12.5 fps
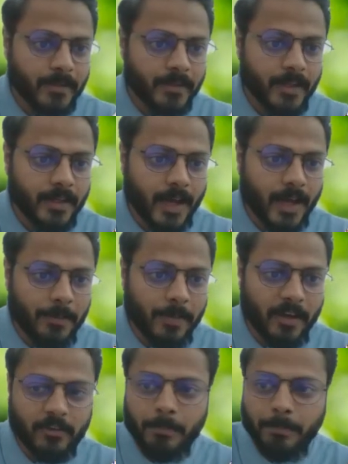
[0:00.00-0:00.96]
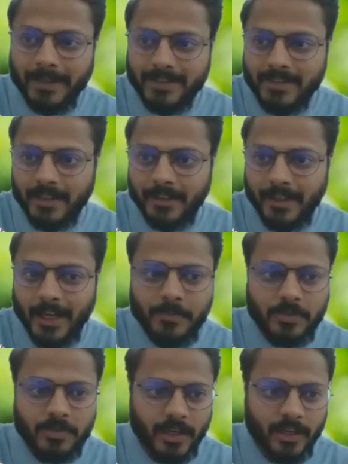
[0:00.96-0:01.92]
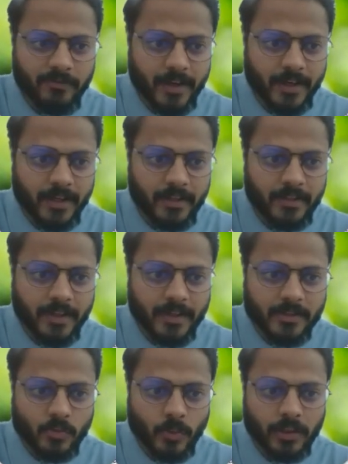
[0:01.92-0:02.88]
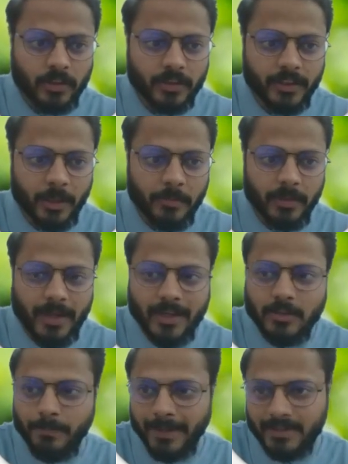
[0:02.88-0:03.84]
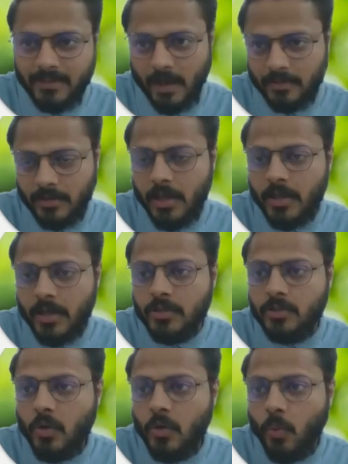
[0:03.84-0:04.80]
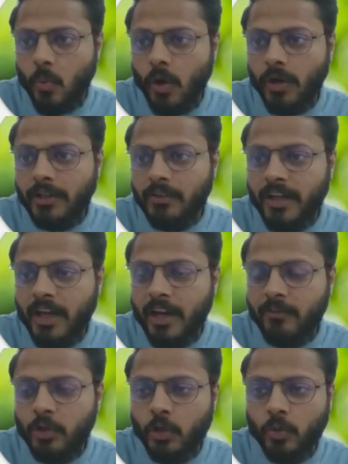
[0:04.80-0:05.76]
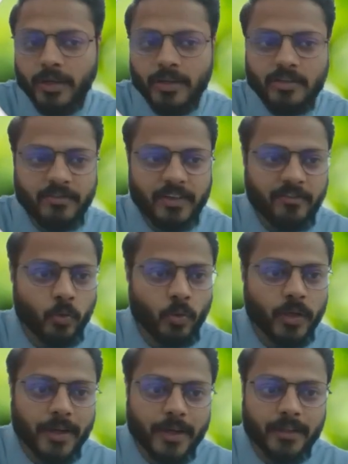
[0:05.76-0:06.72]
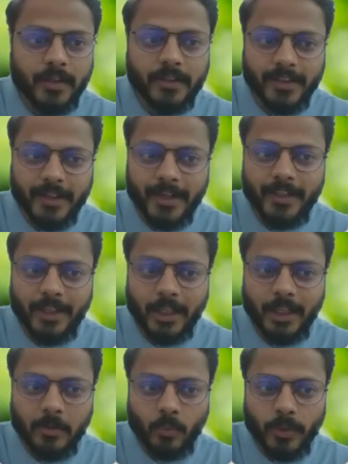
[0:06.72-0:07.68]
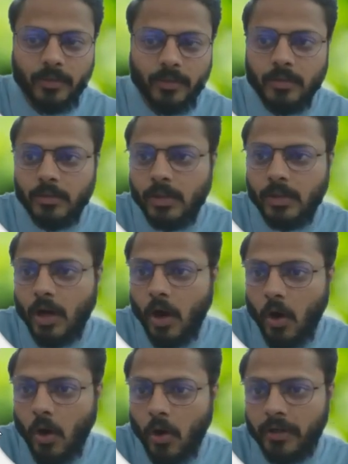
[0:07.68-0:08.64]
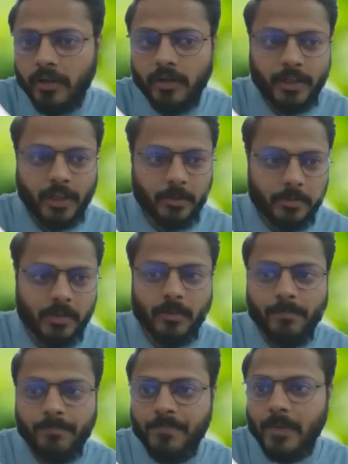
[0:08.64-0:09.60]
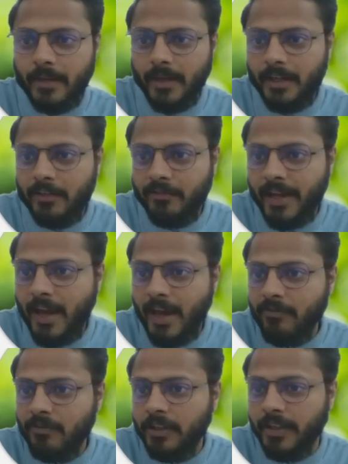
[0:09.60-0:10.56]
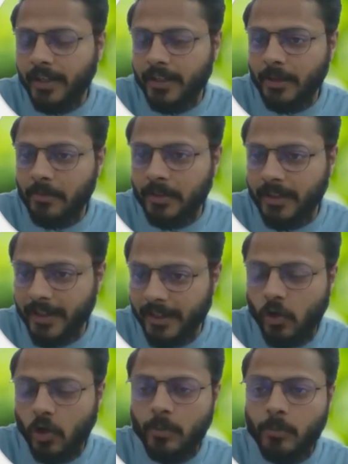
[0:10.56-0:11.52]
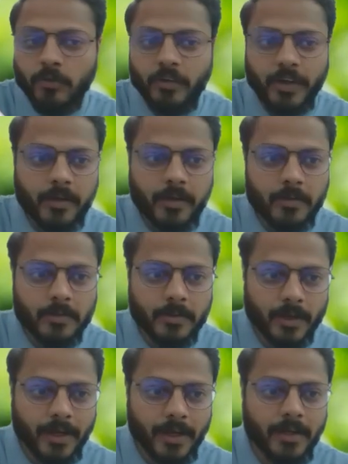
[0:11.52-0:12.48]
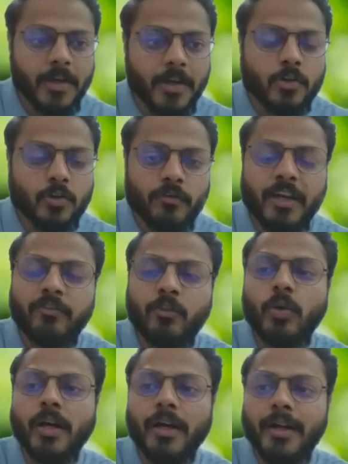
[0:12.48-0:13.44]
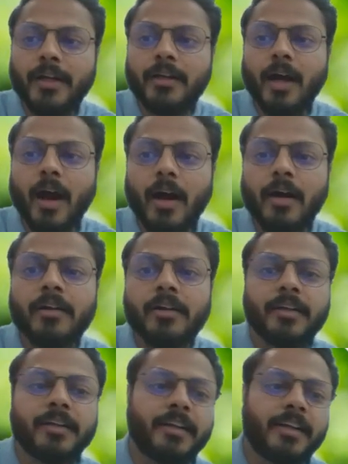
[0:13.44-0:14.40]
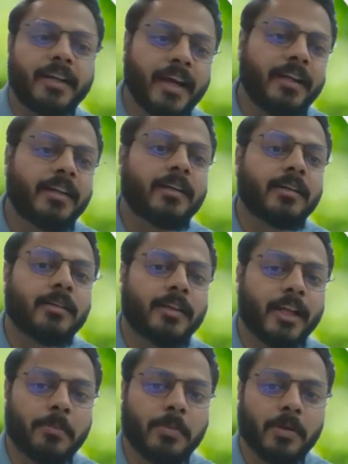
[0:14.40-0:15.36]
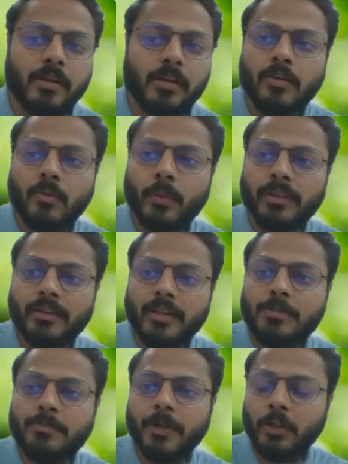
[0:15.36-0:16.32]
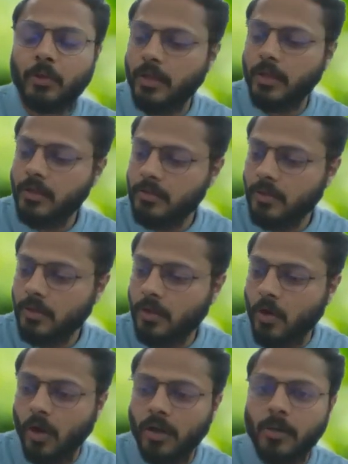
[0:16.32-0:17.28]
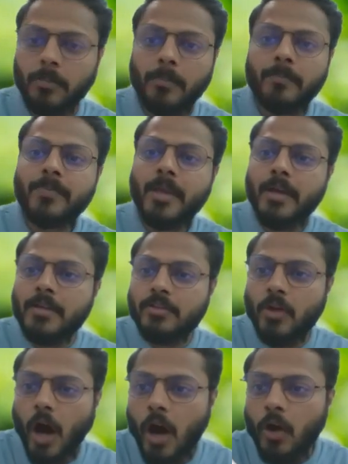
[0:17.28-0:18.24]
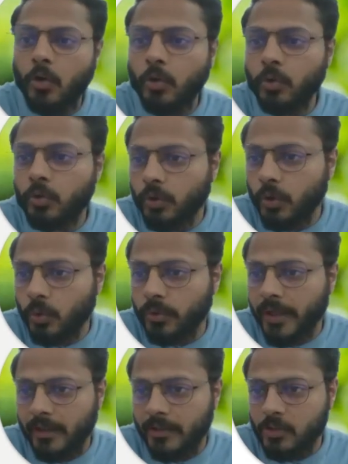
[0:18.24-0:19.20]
Then I am having pizza types, and finally there is one table as pizzas. So what we have to do is we have to connect date table with order table, right? We have the date column over here, right? So we have to connect our date table with this particular column. So how to do that?